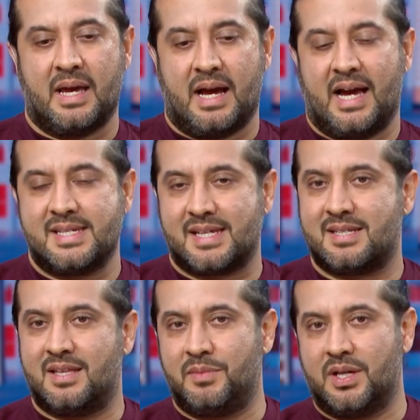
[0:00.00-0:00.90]
I say to
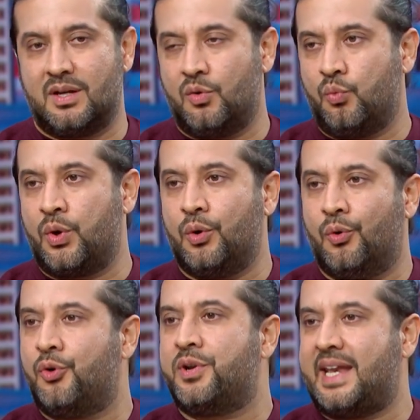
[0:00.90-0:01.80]
them that we
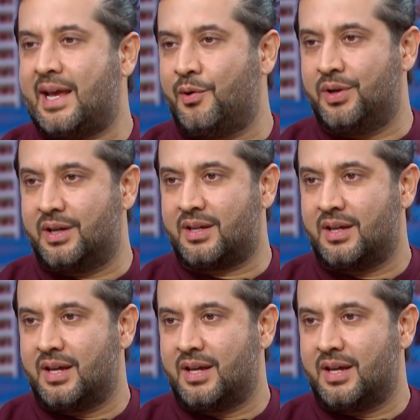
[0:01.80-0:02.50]
already network.